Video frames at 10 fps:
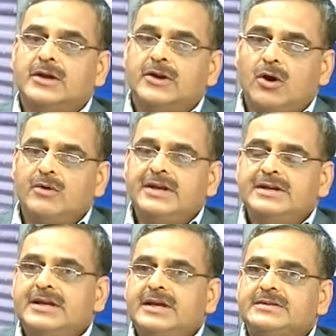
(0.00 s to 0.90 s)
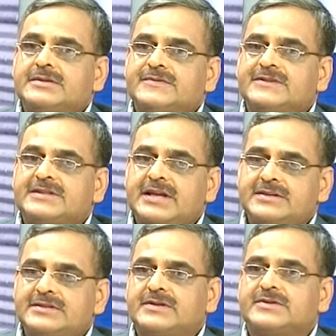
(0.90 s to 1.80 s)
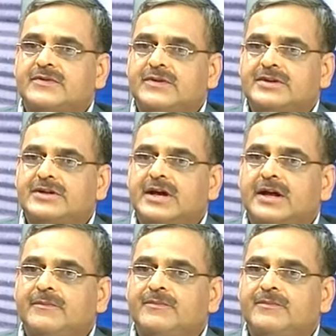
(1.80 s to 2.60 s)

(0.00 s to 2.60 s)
Now, in case of census of India,